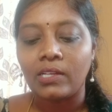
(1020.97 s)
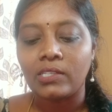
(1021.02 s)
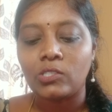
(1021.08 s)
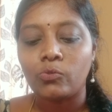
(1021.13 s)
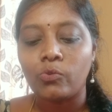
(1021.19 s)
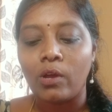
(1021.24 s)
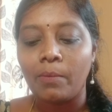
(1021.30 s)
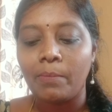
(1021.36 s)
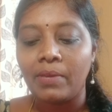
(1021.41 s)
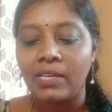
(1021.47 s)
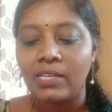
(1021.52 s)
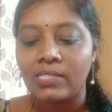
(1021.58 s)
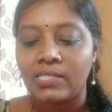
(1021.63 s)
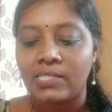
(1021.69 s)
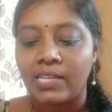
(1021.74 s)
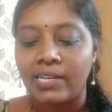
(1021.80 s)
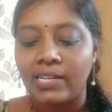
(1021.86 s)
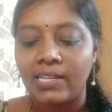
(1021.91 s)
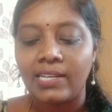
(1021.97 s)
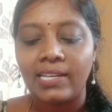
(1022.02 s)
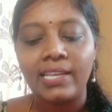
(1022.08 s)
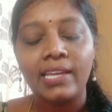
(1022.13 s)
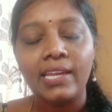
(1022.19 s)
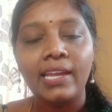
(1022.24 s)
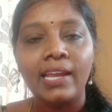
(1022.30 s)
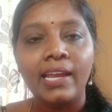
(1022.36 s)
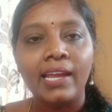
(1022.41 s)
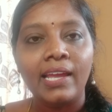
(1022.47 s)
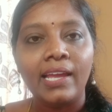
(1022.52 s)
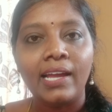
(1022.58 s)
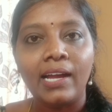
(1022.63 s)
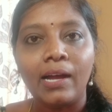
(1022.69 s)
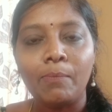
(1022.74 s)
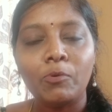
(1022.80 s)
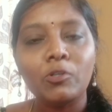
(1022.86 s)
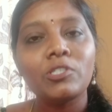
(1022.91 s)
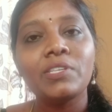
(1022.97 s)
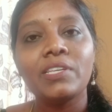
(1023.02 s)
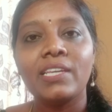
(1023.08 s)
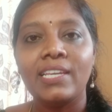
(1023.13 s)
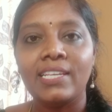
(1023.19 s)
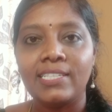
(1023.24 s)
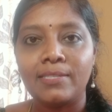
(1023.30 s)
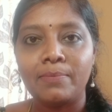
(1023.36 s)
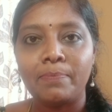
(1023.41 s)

Swami is suddenly opposing his